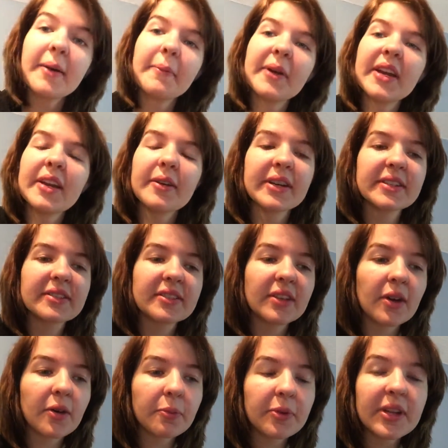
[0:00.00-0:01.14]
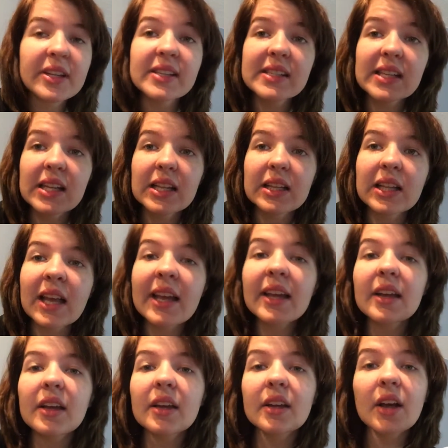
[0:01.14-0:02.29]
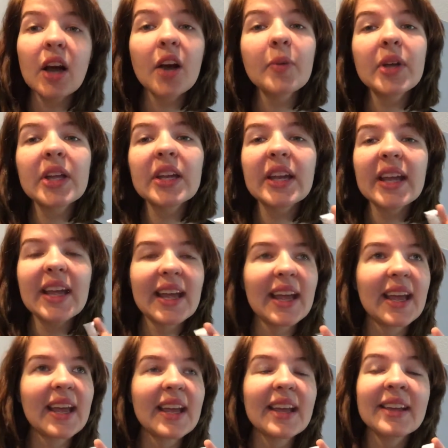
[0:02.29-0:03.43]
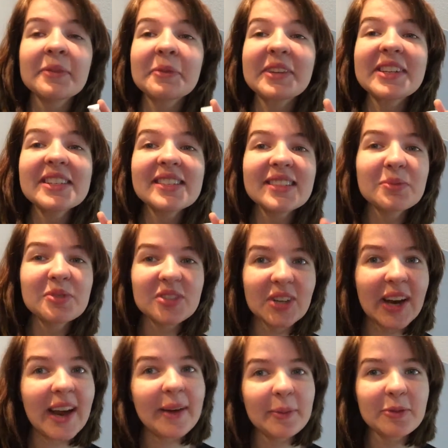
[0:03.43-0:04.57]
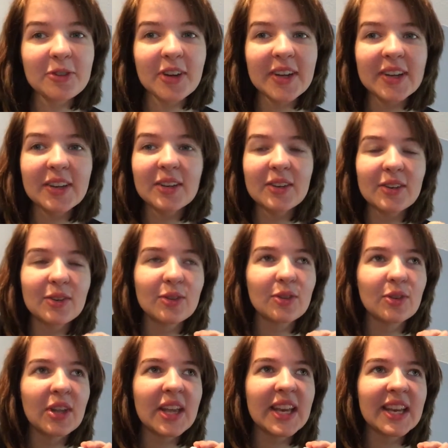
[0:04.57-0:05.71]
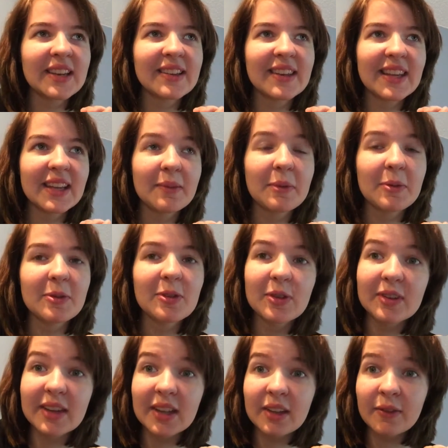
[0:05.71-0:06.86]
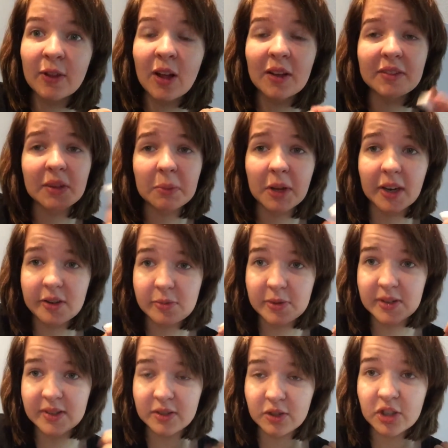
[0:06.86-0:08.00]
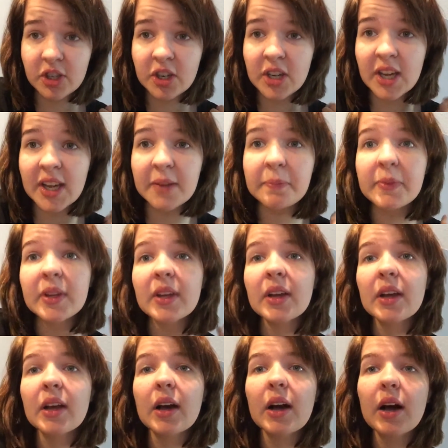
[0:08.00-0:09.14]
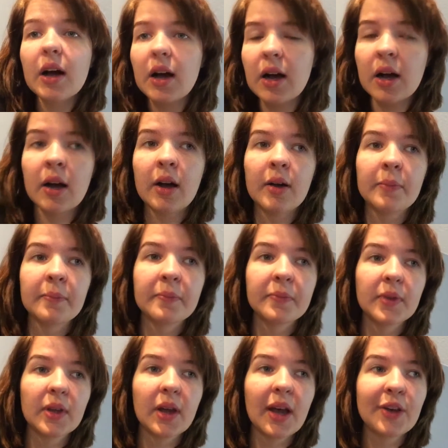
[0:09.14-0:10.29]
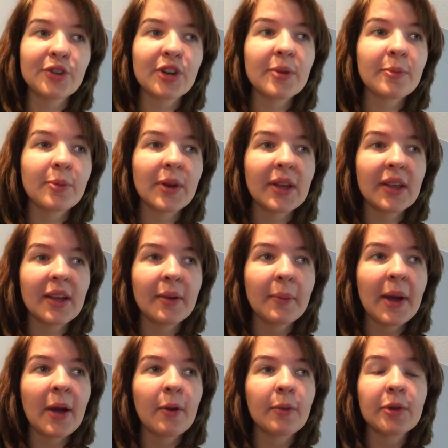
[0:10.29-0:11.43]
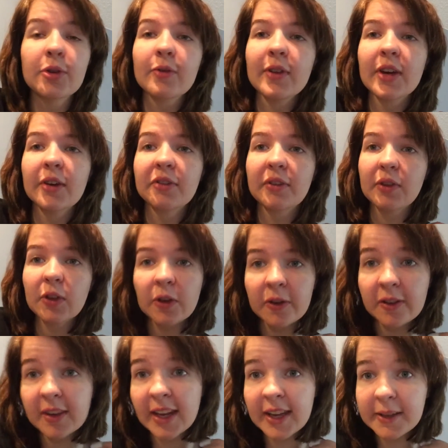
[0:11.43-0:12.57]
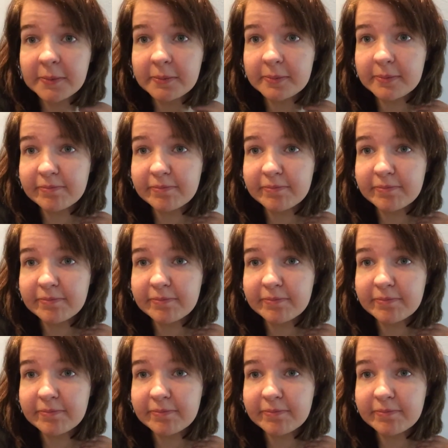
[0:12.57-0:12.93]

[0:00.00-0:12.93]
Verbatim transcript: But anyway, so please like, comment, and please subscribe. I'm trying to get into the hang of maybe doing daily vlogs. I'm not one hundred percent sure yet. Um, I try to come out with new videos every Thursday.